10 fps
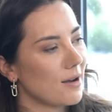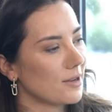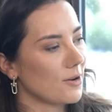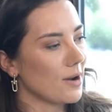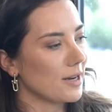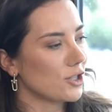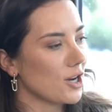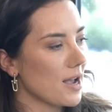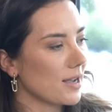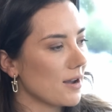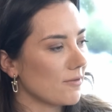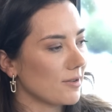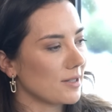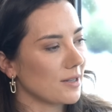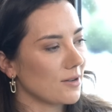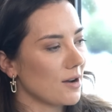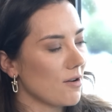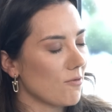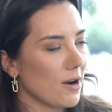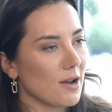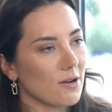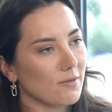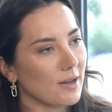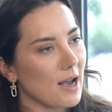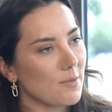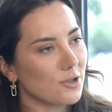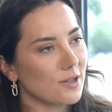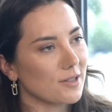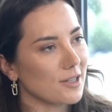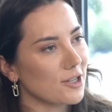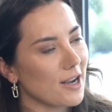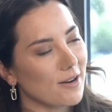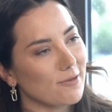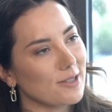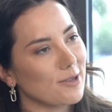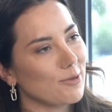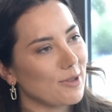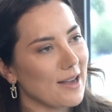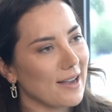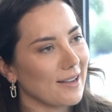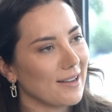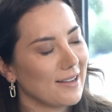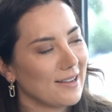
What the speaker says: I check I write a lot of the captions, I check every single thing.